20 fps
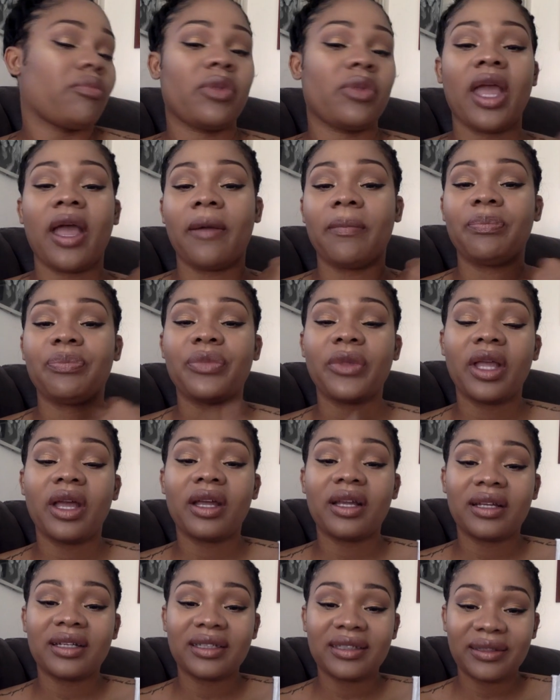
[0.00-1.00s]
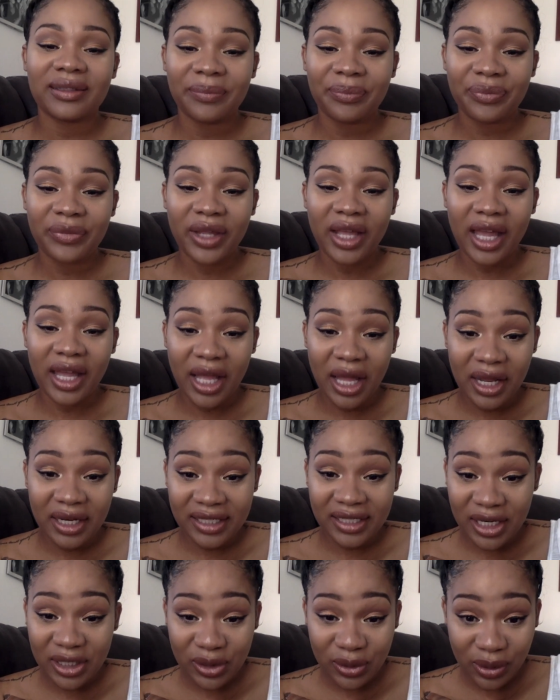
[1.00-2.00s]
Yeah, I got
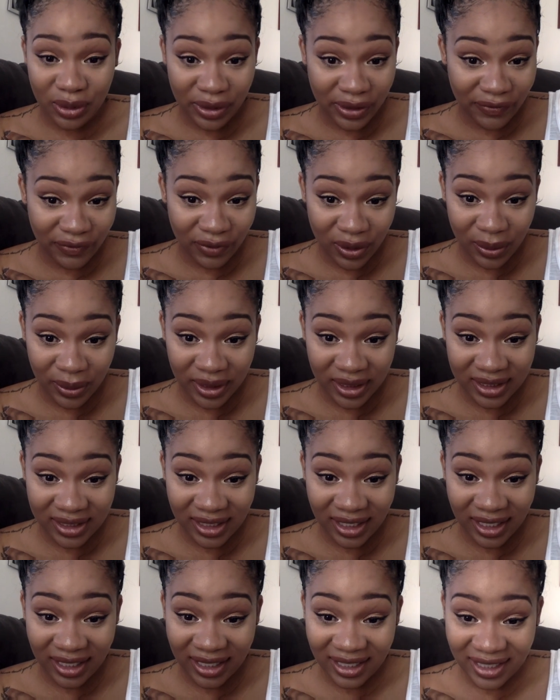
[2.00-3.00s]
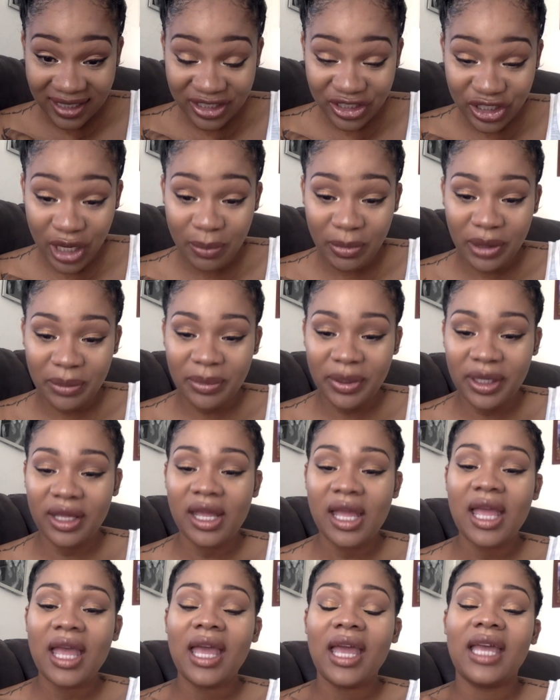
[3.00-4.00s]
a tattoo. I don't even know what to say. Shame on me.
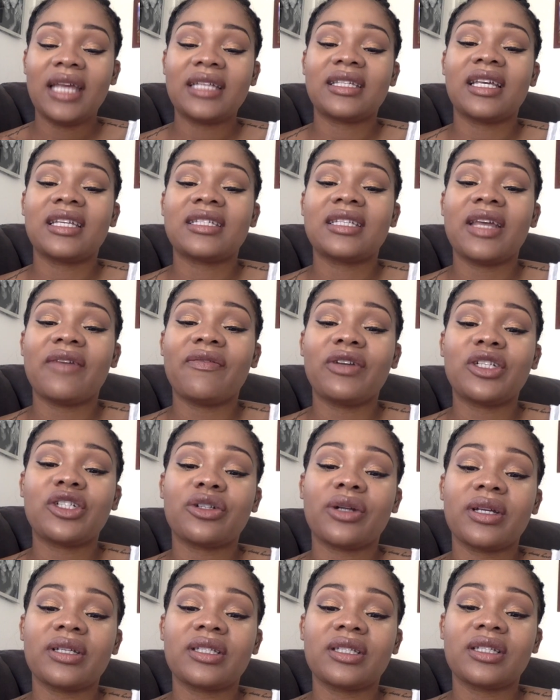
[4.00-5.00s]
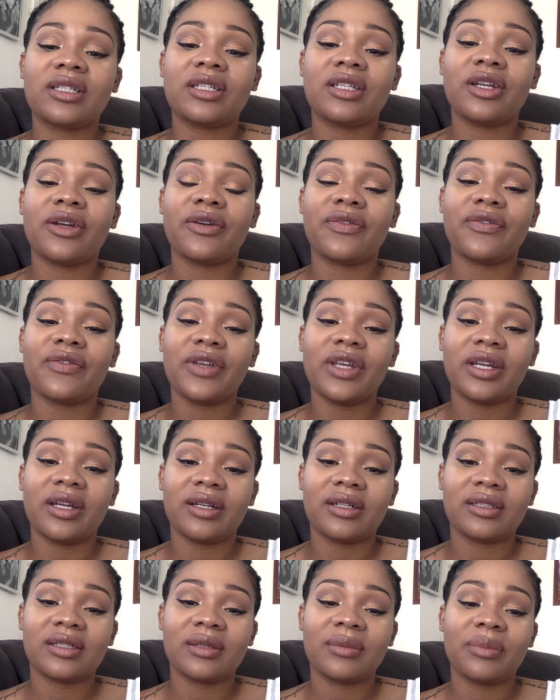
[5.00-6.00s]
It says, "Never trust your
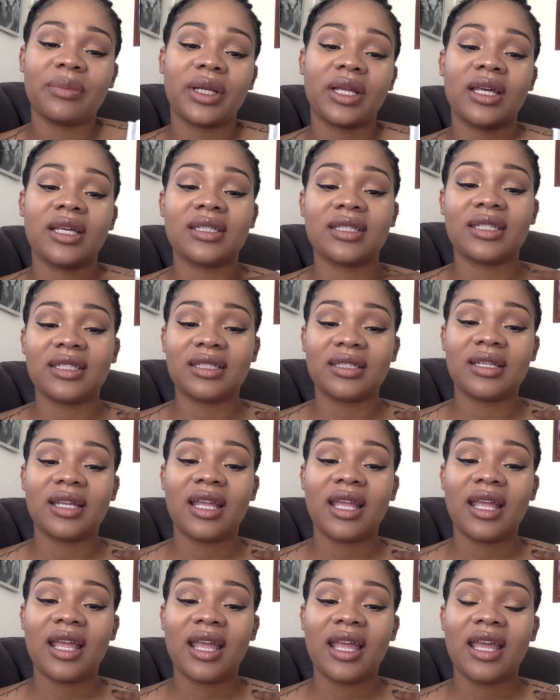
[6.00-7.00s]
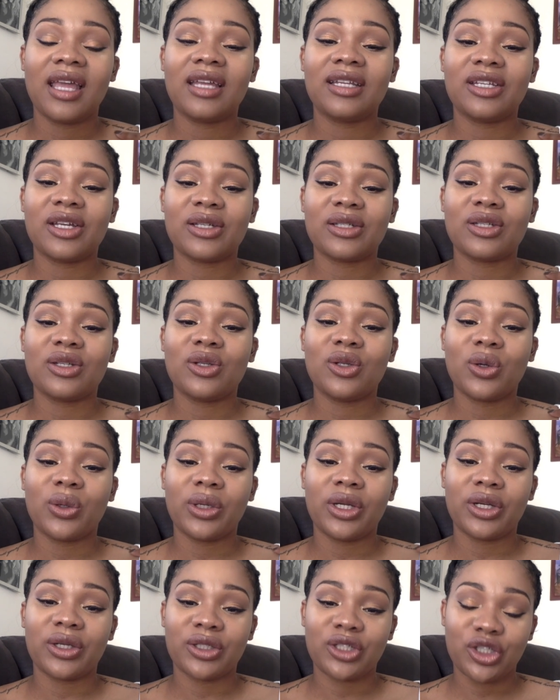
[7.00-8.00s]
fears, because it doesn't know
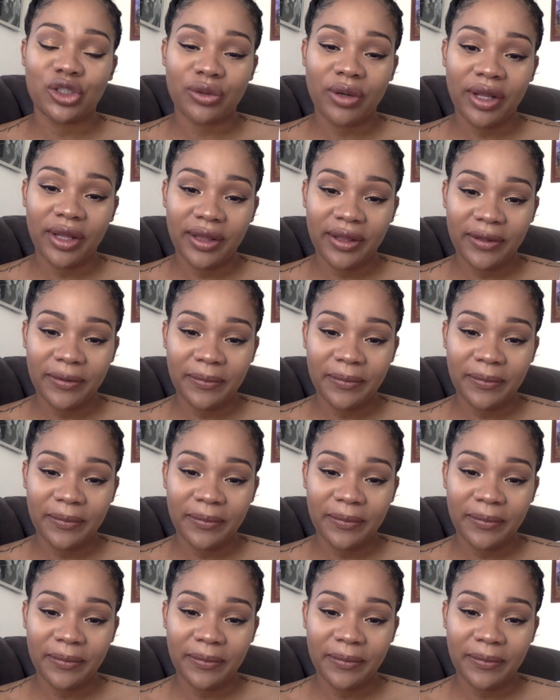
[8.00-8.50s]
your strength."